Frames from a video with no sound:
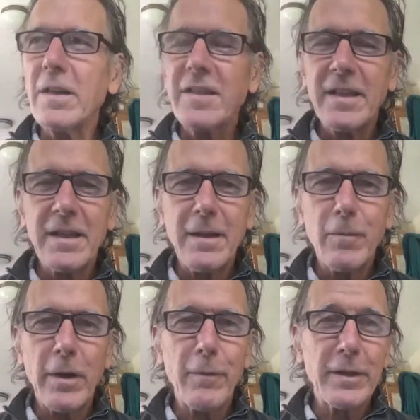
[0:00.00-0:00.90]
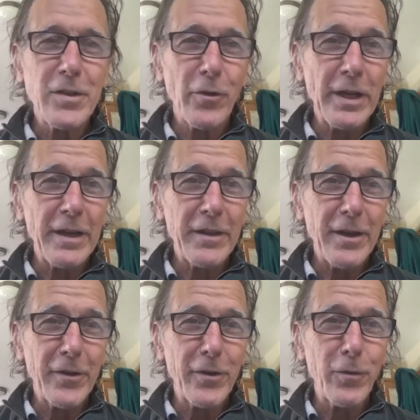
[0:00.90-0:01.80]
CD. We sold out the
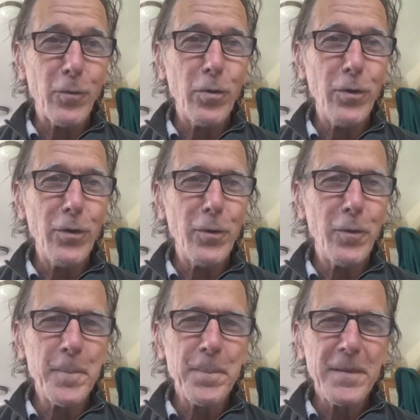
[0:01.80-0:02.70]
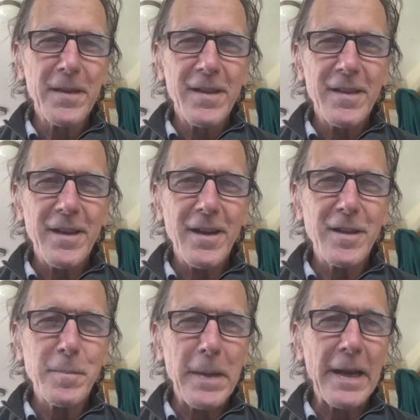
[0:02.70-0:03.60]
other. Woohoo! That
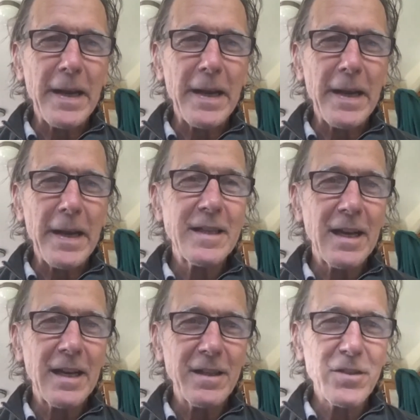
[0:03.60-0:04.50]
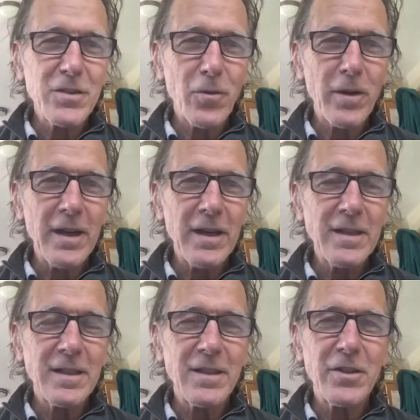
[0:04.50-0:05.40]
is Becky and I telling the stories
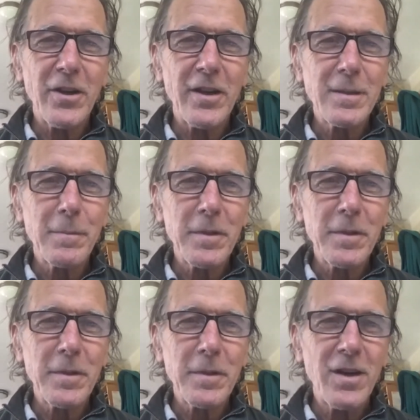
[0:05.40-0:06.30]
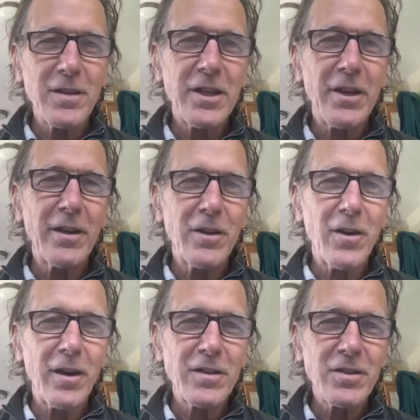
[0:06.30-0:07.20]
and sharing some of the sharing
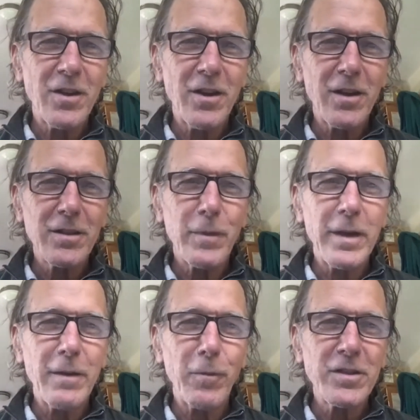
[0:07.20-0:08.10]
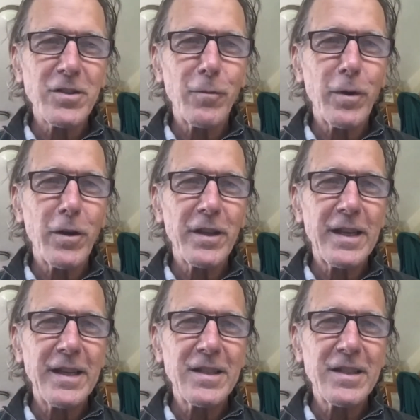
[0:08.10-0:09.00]
garden songs. We have one song where all the
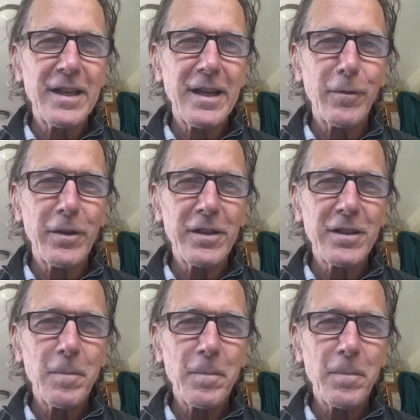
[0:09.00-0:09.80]
kids sang with us.